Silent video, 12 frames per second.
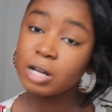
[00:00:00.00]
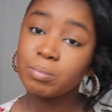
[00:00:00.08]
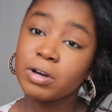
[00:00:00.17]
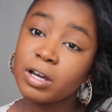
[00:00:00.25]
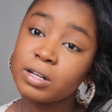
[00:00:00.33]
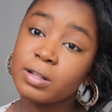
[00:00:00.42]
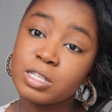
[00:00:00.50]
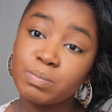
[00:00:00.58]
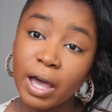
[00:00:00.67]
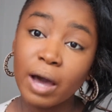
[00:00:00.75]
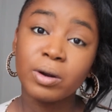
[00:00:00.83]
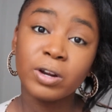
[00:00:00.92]
to put this
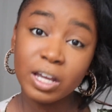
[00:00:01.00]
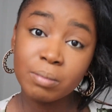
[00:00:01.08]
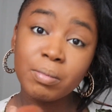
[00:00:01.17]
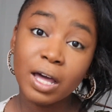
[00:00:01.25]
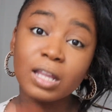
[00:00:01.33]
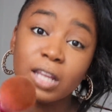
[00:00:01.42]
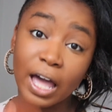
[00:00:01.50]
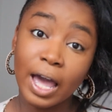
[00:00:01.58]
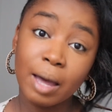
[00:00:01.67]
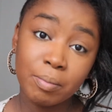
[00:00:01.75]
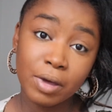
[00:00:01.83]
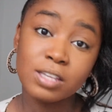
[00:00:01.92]
powder in my
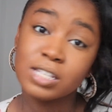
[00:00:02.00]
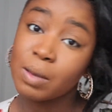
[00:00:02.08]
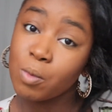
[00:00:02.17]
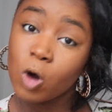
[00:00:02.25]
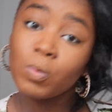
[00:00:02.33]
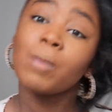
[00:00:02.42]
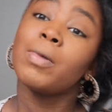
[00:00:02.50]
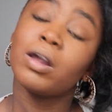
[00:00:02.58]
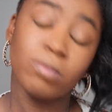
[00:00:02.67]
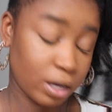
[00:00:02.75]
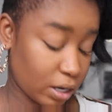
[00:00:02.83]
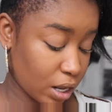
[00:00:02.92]
lap because I'm on my
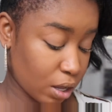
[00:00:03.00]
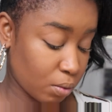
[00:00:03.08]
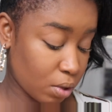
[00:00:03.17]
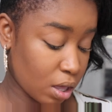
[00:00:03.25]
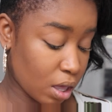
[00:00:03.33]
bed right now.